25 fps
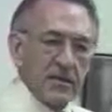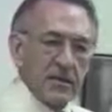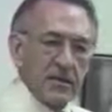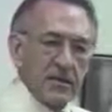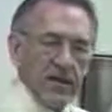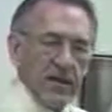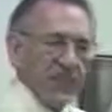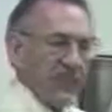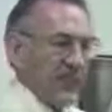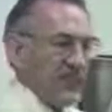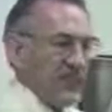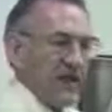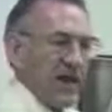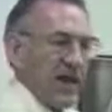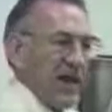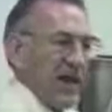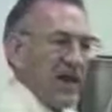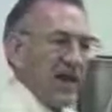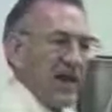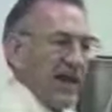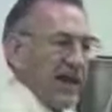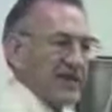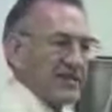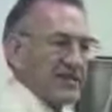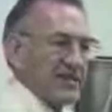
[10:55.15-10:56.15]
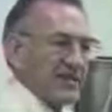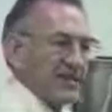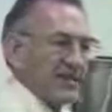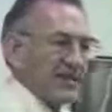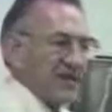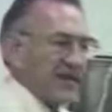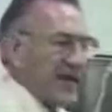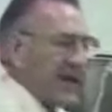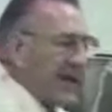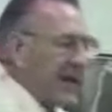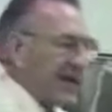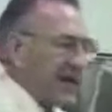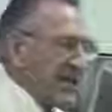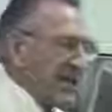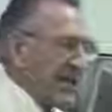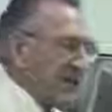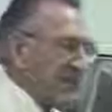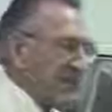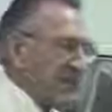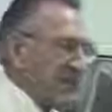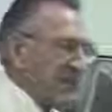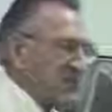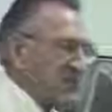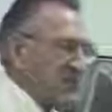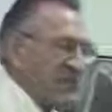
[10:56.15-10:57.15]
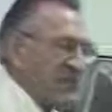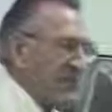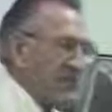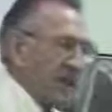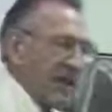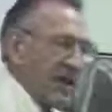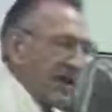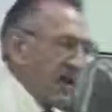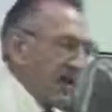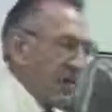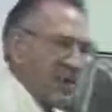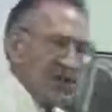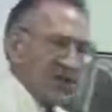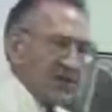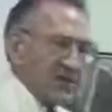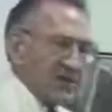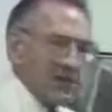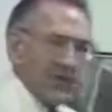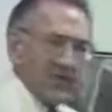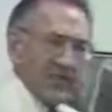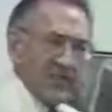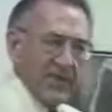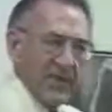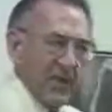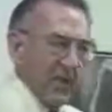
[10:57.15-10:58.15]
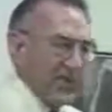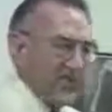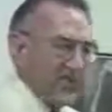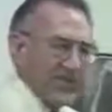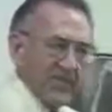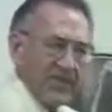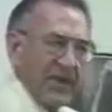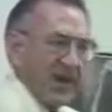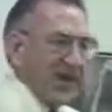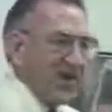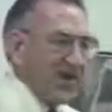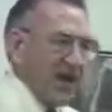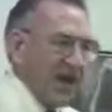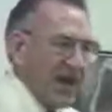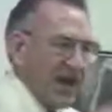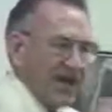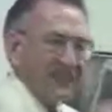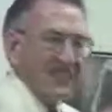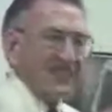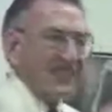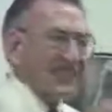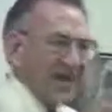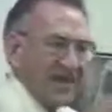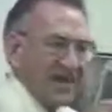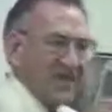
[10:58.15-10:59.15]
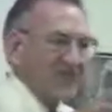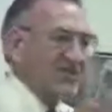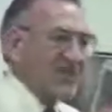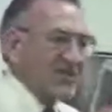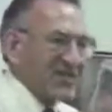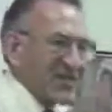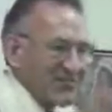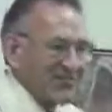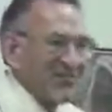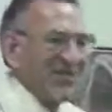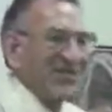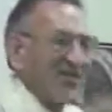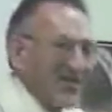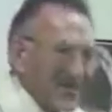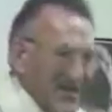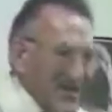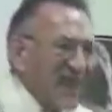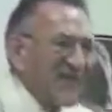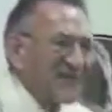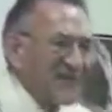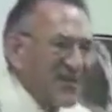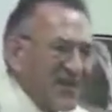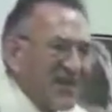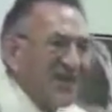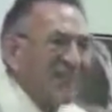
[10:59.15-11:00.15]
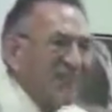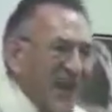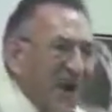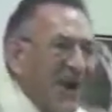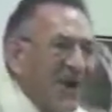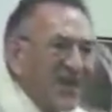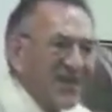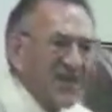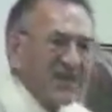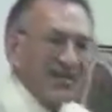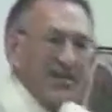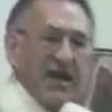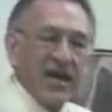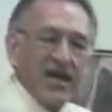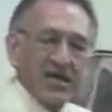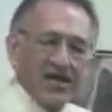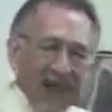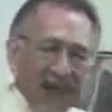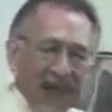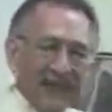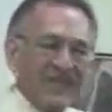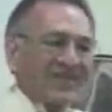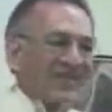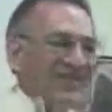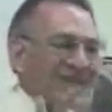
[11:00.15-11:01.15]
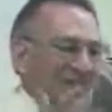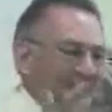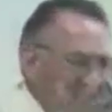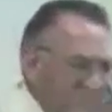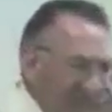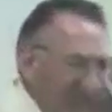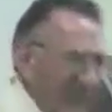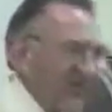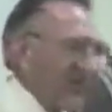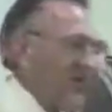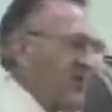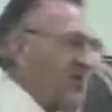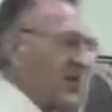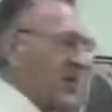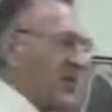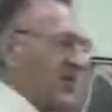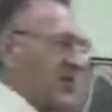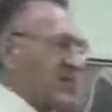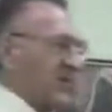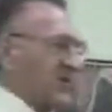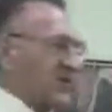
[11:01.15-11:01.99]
If God hasn't said it, it seems we want to work something up to make God have said it just to put ourselves in a bondage. That's the devil, brother,